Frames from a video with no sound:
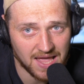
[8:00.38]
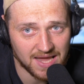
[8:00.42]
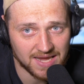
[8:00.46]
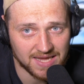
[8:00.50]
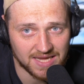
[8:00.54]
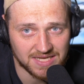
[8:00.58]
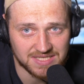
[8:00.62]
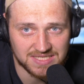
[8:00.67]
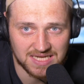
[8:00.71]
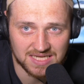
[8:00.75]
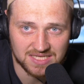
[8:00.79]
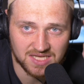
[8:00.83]

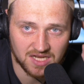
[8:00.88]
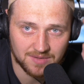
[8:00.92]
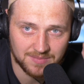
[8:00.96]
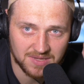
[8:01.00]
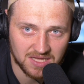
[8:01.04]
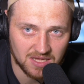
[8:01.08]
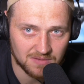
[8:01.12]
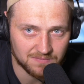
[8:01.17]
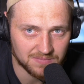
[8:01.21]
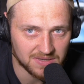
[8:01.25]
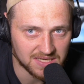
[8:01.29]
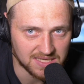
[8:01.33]
package, that's going to
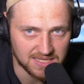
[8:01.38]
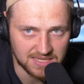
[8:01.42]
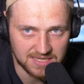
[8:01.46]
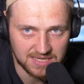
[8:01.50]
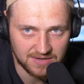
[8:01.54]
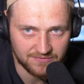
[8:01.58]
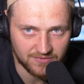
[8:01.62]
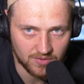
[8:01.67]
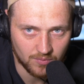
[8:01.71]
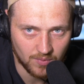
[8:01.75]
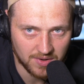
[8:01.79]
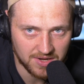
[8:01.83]
be completely
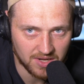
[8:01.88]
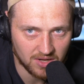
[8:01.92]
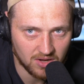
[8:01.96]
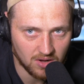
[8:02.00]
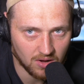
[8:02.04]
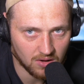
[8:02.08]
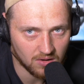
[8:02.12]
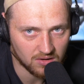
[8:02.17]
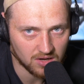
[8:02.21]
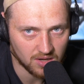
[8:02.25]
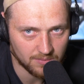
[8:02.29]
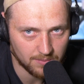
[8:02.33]
different. When the
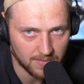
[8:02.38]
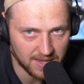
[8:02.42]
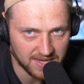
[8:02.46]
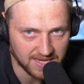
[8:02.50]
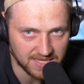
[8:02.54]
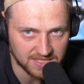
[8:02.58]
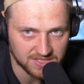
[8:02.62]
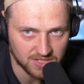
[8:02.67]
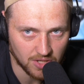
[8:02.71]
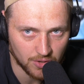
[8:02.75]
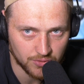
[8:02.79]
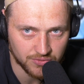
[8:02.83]
car can
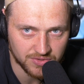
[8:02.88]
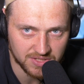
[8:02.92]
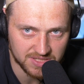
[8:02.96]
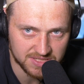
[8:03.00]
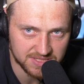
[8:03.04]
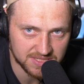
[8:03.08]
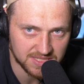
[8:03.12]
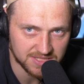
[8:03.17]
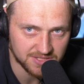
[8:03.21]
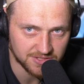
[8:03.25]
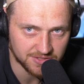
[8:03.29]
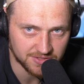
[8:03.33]
make its own
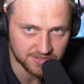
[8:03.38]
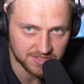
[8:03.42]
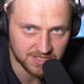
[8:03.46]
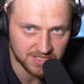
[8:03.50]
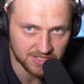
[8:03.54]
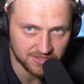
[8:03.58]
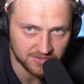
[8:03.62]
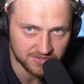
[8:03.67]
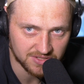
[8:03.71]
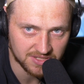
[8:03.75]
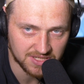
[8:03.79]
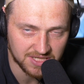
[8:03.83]
decisions
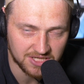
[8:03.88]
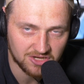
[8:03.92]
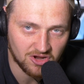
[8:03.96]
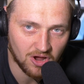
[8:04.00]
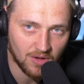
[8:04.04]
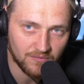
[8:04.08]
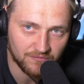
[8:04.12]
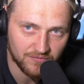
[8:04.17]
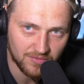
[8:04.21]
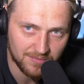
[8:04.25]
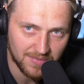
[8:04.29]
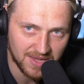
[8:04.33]
and it doesn't need
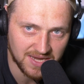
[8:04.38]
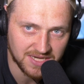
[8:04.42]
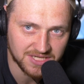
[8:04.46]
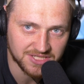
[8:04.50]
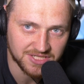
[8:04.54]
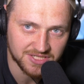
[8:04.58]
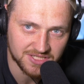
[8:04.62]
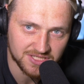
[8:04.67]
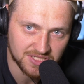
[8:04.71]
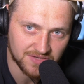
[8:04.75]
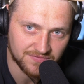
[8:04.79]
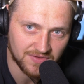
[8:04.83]

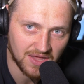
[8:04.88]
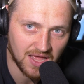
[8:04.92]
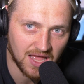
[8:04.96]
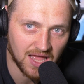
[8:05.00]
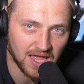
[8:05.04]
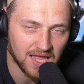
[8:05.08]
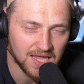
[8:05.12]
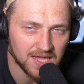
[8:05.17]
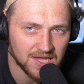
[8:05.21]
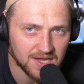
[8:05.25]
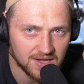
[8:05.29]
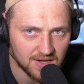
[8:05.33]
confirmation and stuff like
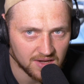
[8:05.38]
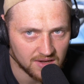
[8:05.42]
that.